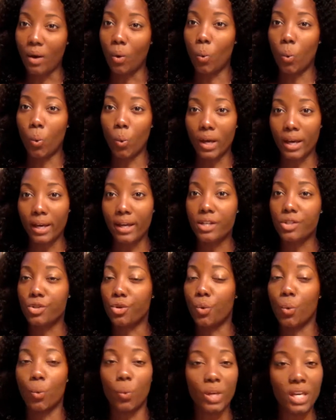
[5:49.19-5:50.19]
wigs
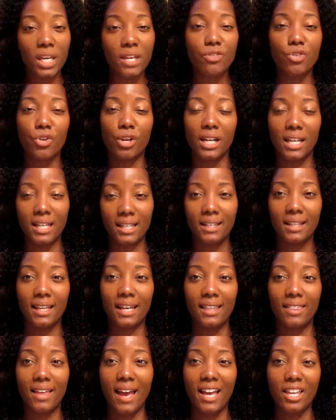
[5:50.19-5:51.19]
or weaves or anything
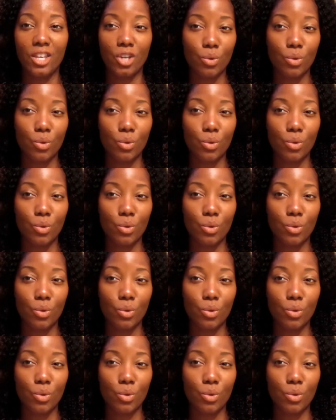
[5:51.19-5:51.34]
like that,